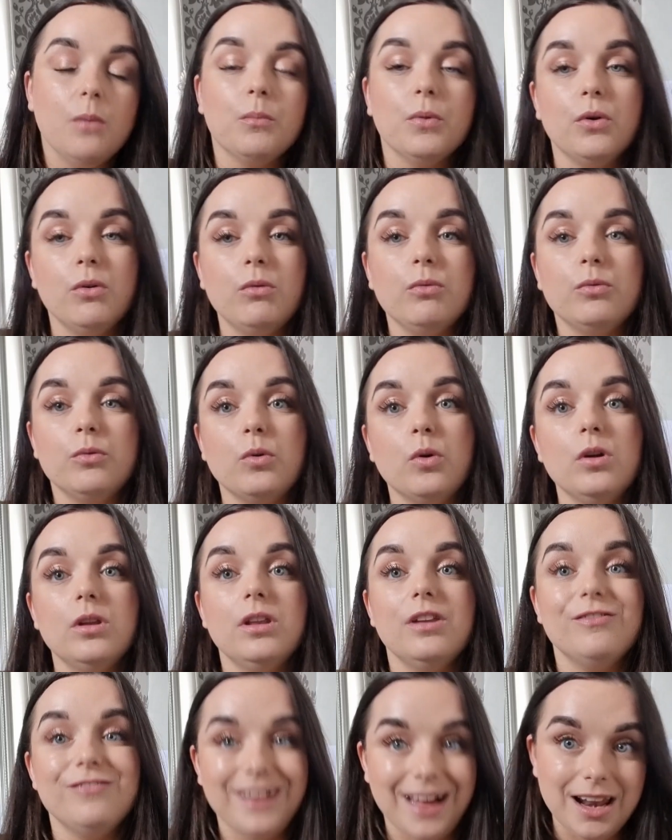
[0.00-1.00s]
But
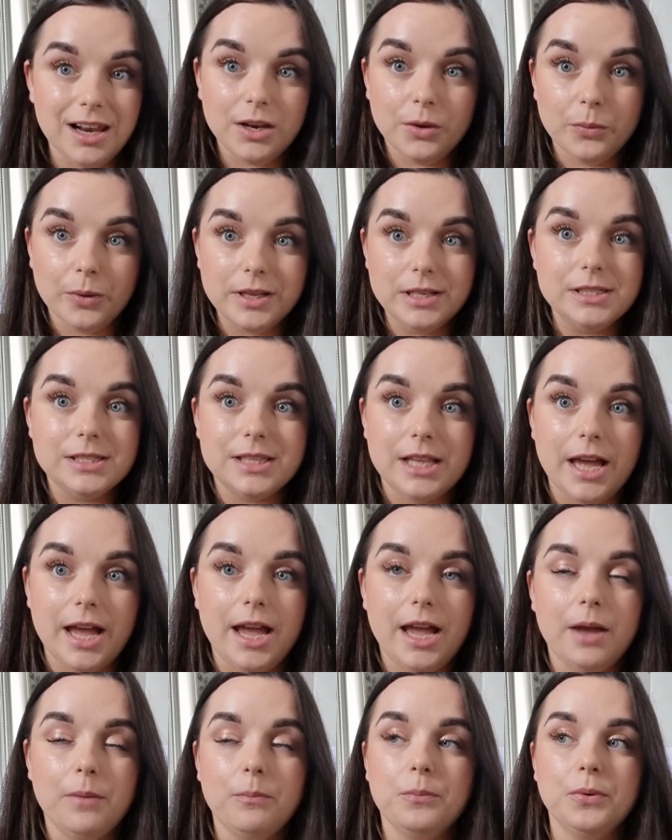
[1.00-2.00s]
overall, the value is
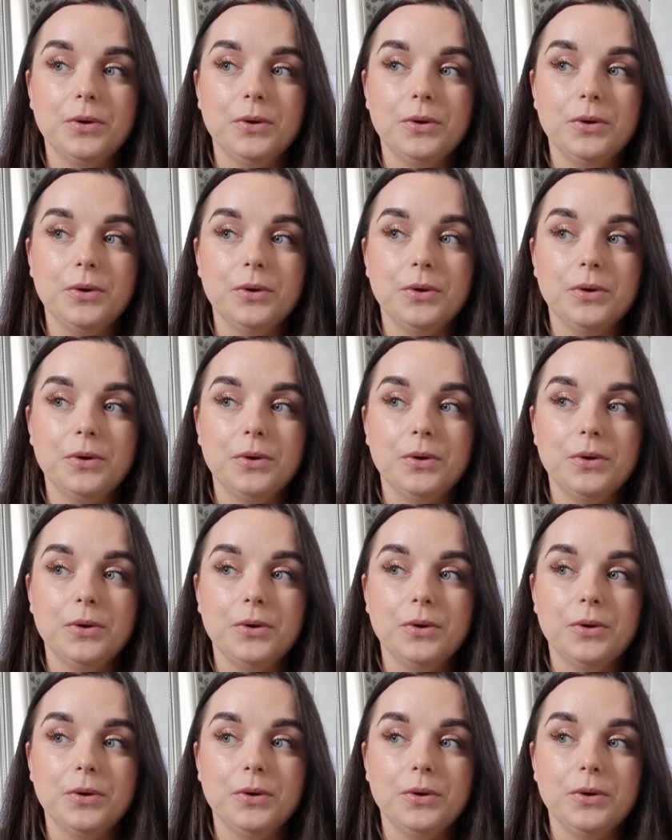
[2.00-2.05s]
there.